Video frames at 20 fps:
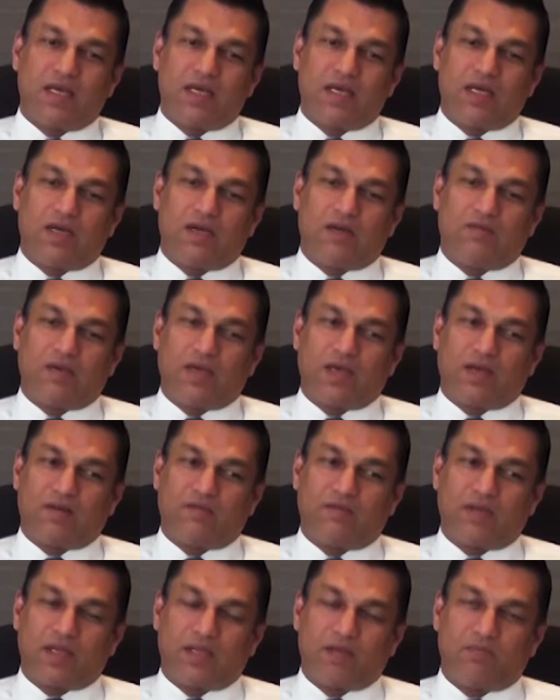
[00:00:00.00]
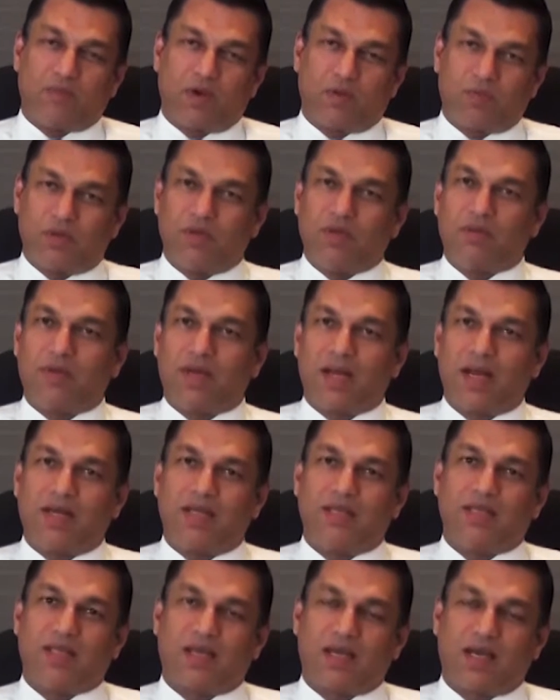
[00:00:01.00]
Uh, we are a very popular
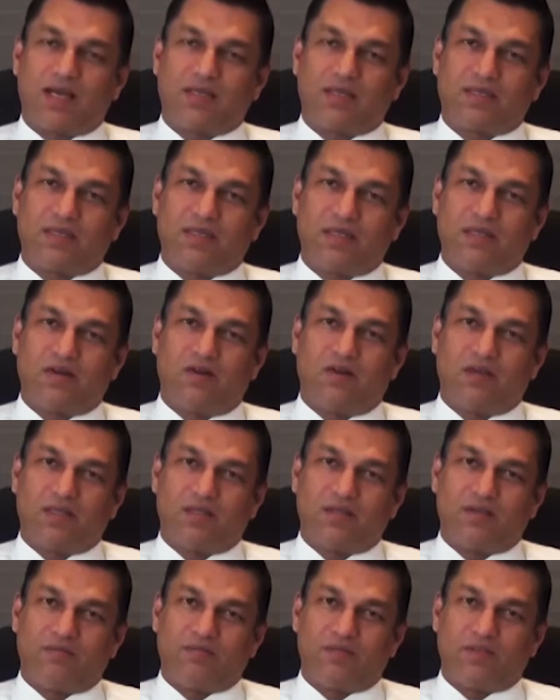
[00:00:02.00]
brand in the country or the